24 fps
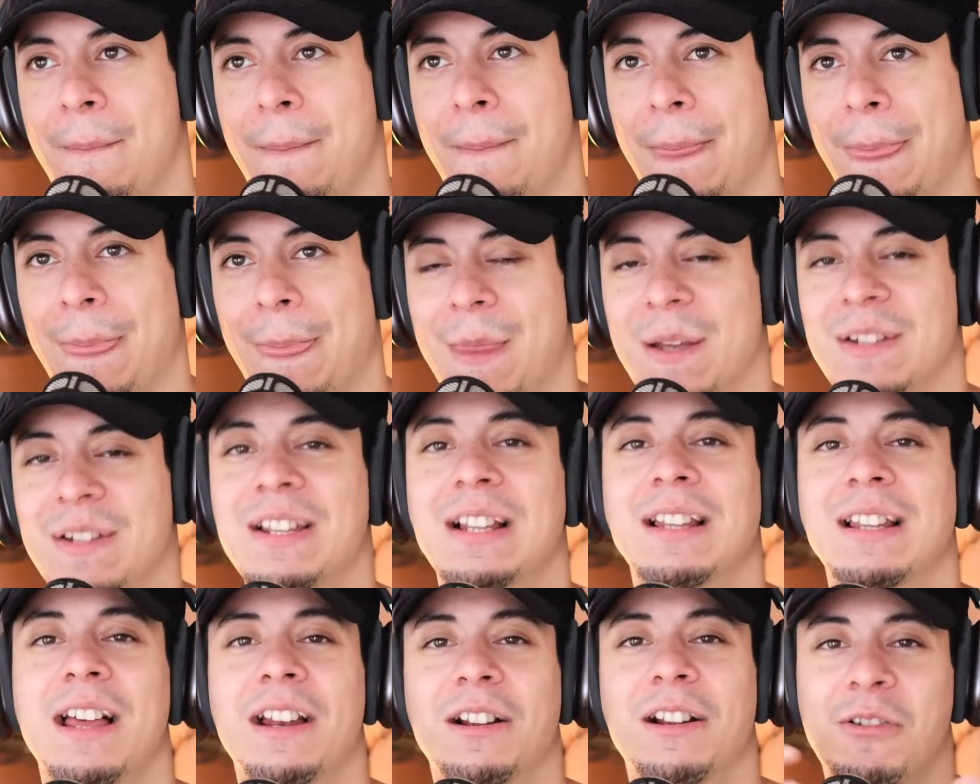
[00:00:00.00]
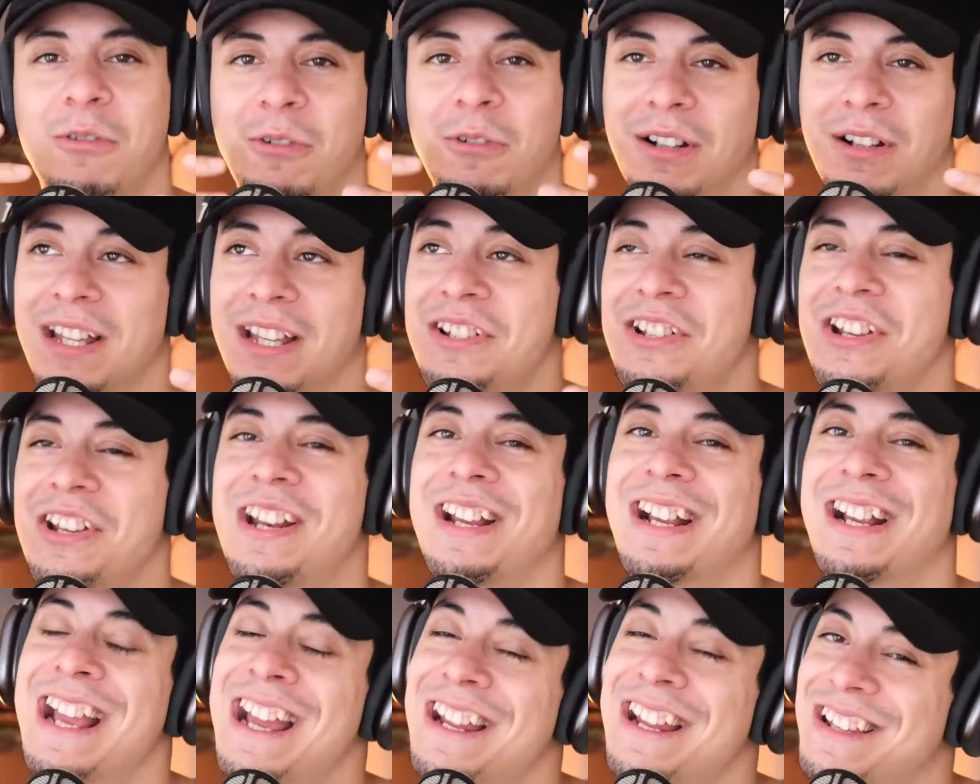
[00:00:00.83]
there's a lot of
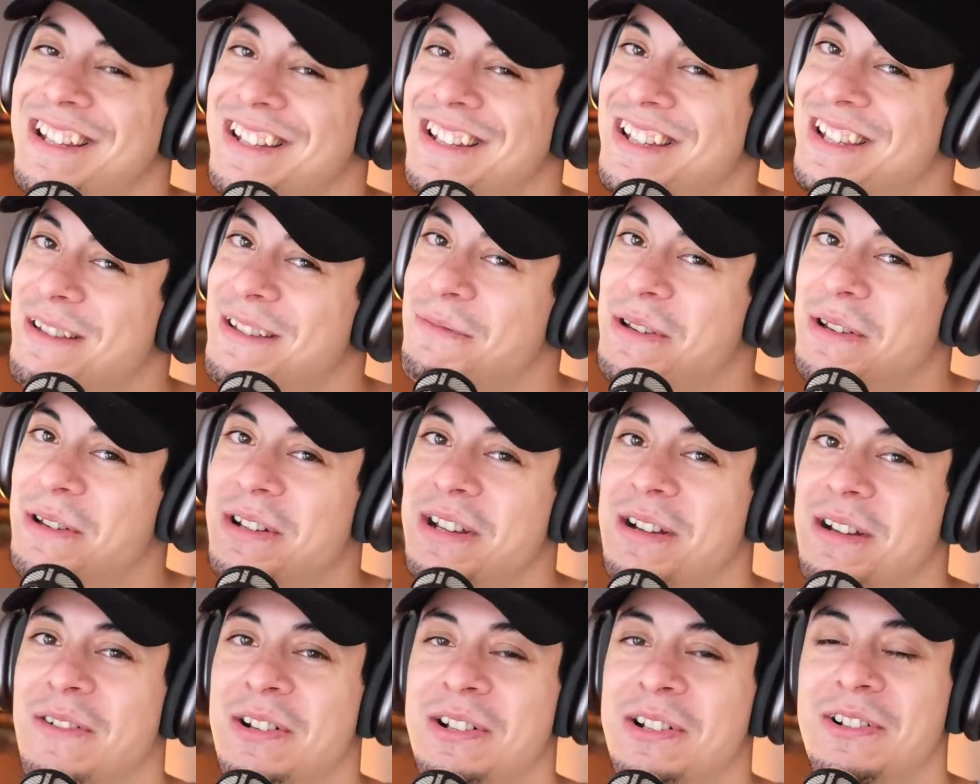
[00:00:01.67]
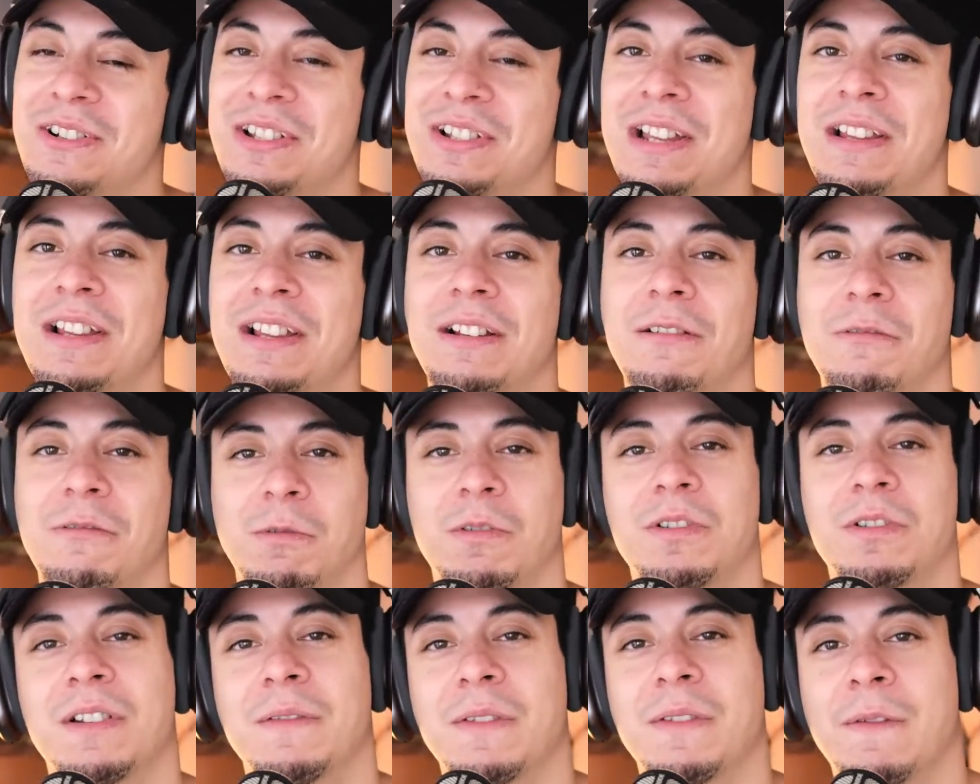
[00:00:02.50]
correlation. Again, this is the beauty of understanding the
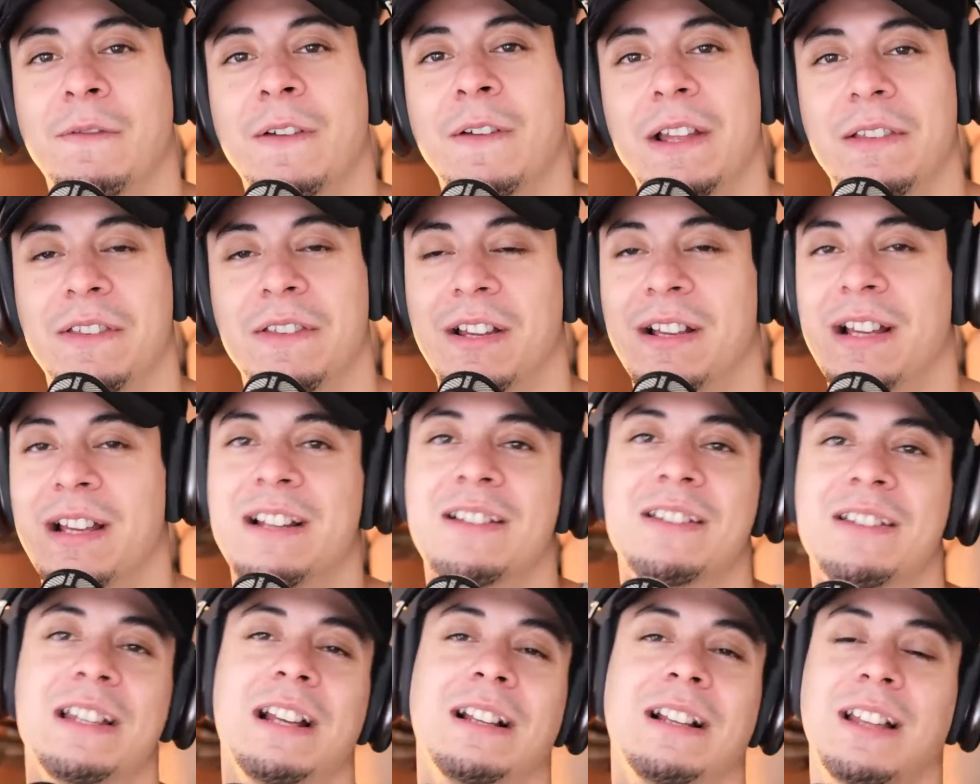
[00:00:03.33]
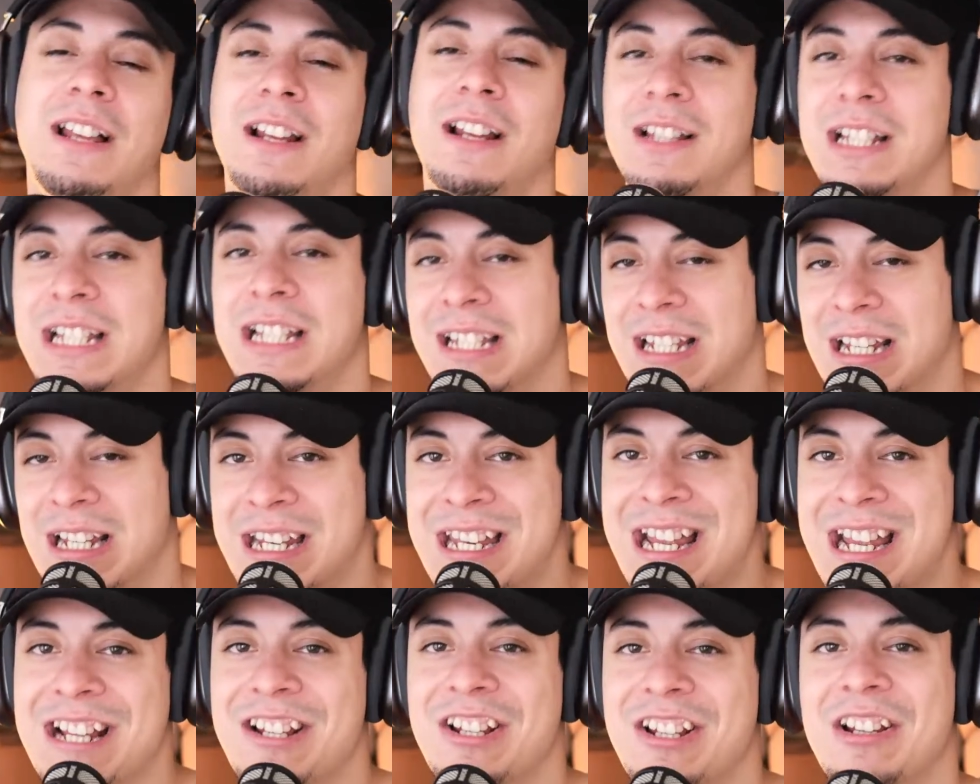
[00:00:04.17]
roots of the faith. You're going to see a lot of these
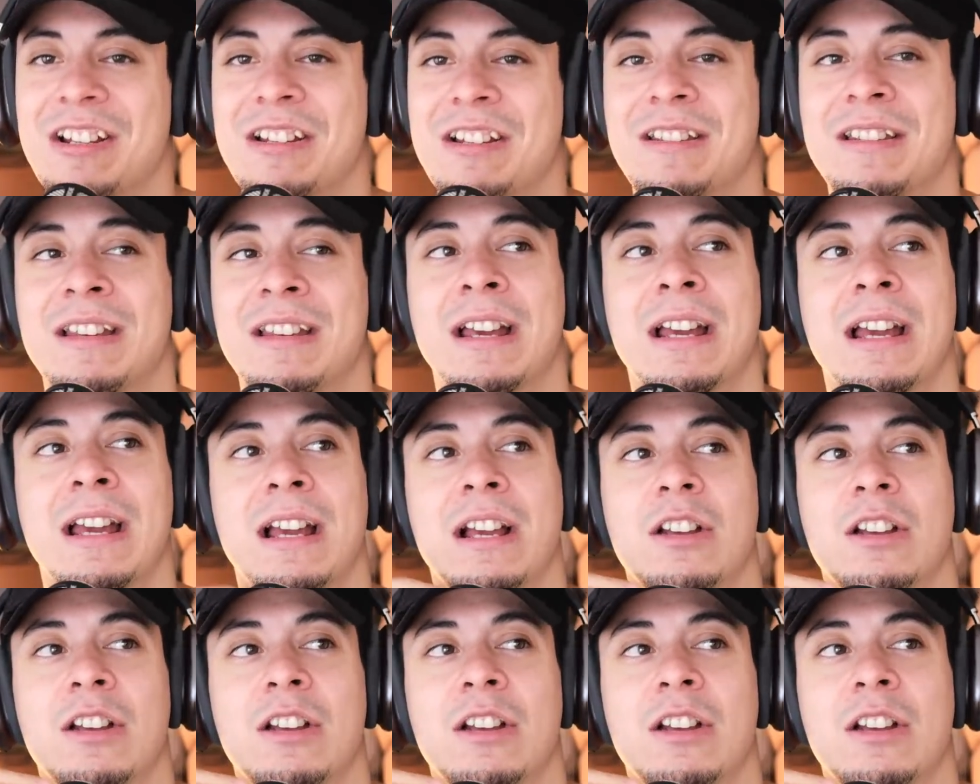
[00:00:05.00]
connections.